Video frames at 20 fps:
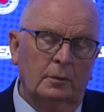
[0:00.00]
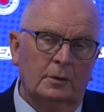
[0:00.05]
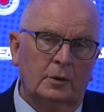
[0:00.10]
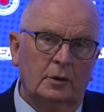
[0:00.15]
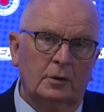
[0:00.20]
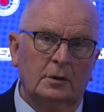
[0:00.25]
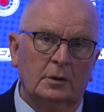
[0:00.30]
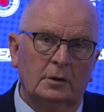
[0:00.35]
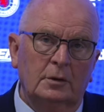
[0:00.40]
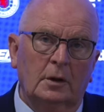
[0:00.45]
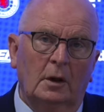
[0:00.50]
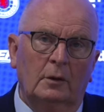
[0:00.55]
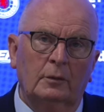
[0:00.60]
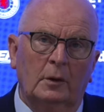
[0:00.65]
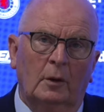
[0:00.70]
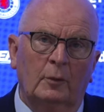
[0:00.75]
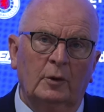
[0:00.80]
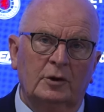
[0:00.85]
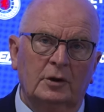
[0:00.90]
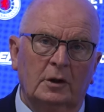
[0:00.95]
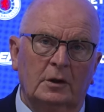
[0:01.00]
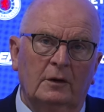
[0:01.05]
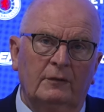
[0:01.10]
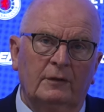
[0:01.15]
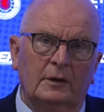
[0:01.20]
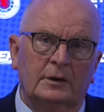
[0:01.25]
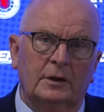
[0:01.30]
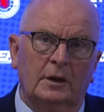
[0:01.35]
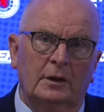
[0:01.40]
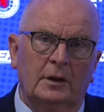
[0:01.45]
Goodness, I wish I'd
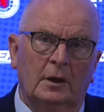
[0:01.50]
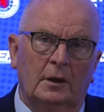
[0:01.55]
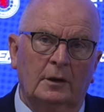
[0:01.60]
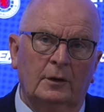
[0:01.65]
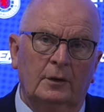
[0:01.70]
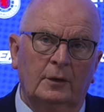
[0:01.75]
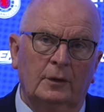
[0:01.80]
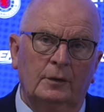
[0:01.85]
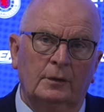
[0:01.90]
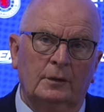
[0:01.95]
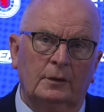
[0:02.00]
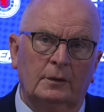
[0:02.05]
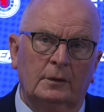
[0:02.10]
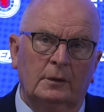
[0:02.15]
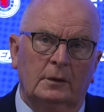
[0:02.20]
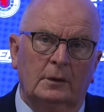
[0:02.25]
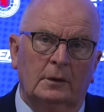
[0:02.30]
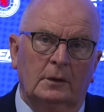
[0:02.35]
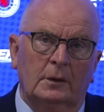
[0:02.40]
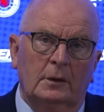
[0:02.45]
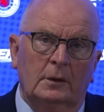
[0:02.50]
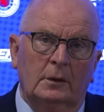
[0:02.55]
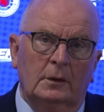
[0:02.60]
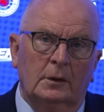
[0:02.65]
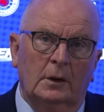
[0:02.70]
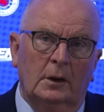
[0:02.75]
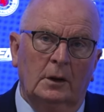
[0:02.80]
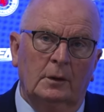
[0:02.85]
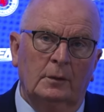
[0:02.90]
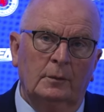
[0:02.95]
never said that
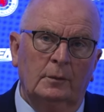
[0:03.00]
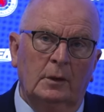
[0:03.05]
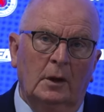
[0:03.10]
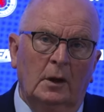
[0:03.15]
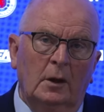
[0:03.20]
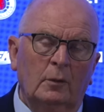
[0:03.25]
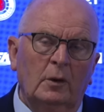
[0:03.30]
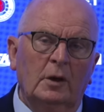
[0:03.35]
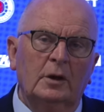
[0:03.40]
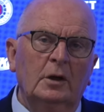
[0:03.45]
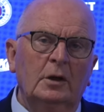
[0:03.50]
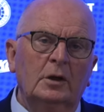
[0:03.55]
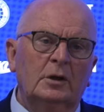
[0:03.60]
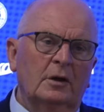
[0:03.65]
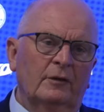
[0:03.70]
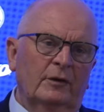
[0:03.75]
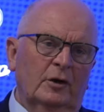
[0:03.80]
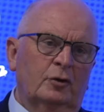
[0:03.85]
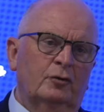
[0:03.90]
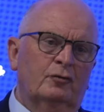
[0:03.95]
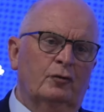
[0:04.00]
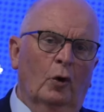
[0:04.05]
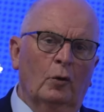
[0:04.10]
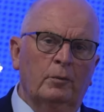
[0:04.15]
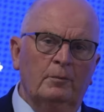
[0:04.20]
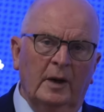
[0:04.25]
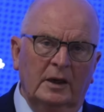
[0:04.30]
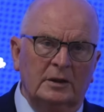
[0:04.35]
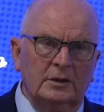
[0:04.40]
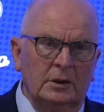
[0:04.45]
now. Well, you need to have a
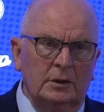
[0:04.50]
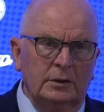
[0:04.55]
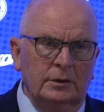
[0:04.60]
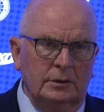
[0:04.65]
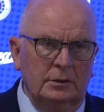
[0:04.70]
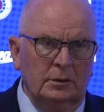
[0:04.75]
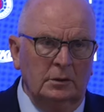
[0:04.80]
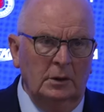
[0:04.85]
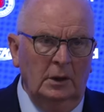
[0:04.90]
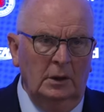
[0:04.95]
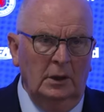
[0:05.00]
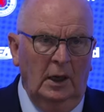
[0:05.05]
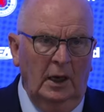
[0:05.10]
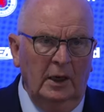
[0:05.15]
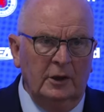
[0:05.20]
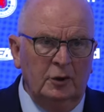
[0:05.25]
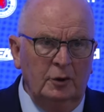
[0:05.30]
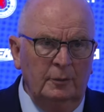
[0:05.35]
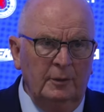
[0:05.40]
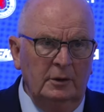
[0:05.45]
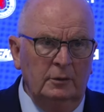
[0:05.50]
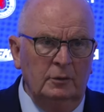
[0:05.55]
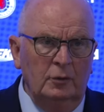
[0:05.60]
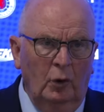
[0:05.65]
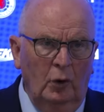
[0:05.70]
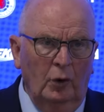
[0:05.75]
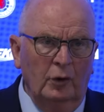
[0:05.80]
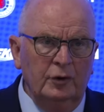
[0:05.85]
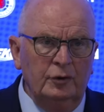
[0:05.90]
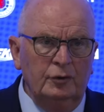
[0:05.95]
strong business acumen,
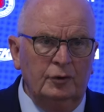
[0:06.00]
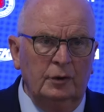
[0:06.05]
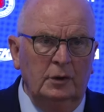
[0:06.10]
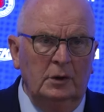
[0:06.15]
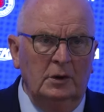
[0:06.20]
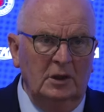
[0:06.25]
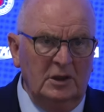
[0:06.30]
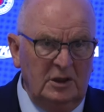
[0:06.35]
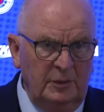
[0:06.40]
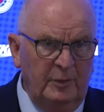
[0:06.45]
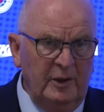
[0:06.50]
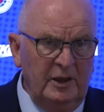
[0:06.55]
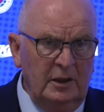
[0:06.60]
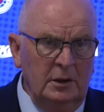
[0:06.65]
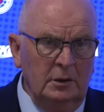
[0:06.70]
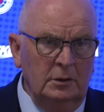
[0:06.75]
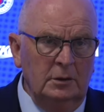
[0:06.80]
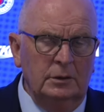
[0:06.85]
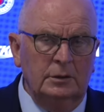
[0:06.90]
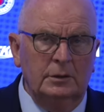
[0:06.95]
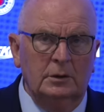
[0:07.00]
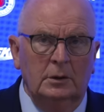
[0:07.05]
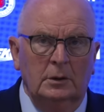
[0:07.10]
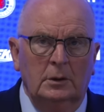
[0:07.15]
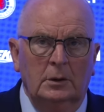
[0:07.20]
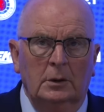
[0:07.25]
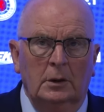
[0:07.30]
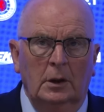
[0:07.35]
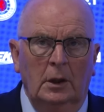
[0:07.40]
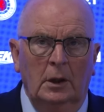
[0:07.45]
knowledge, experience.
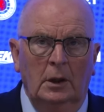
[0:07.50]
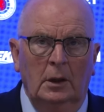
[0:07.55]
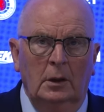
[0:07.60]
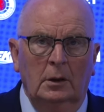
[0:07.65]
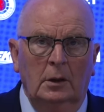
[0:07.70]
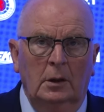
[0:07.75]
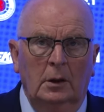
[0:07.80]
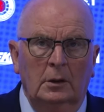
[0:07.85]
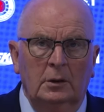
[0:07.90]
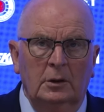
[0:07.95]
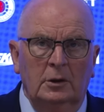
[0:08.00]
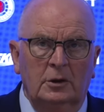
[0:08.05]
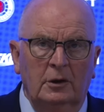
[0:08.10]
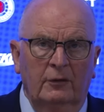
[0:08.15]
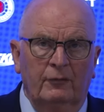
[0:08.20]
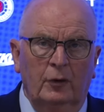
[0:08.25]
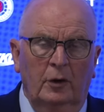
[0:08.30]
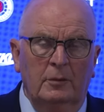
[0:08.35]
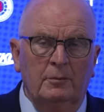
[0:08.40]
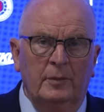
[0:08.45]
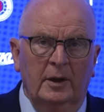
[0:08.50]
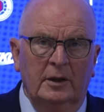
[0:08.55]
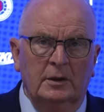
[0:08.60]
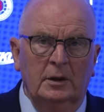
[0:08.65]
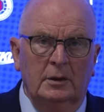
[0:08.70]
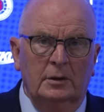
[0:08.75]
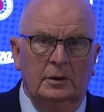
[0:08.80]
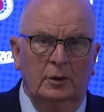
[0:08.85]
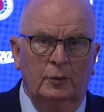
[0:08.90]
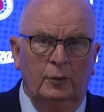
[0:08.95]
Need to have run
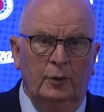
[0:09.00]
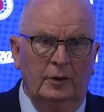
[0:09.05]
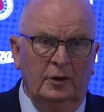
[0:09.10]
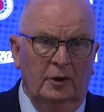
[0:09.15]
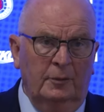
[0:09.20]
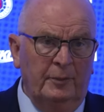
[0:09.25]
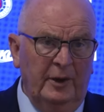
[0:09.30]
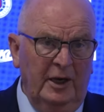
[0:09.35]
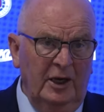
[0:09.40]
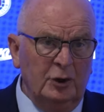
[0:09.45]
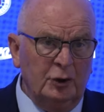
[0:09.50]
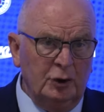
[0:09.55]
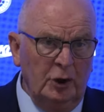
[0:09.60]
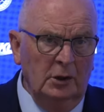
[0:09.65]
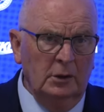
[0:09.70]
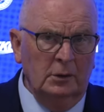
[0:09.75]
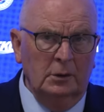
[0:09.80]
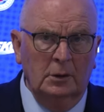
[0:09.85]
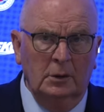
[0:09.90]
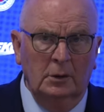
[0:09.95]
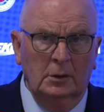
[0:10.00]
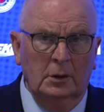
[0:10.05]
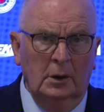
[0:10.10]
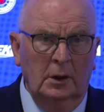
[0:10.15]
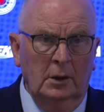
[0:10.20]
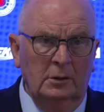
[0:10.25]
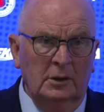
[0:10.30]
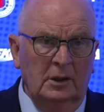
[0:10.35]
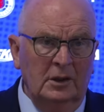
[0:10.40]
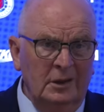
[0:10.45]
businesses where there's pressure
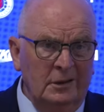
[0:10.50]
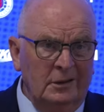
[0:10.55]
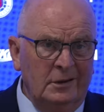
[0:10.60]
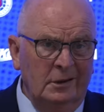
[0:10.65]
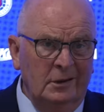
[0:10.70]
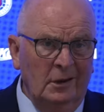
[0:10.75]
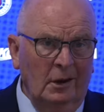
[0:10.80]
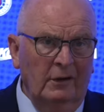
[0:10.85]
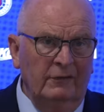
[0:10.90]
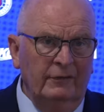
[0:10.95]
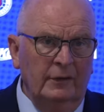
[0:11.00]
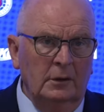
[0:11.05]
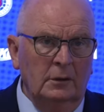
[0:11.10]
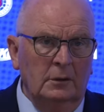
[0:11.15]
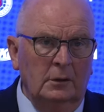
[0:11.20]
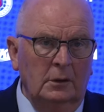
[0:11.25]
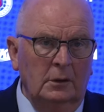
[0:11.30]
and they need to deliver.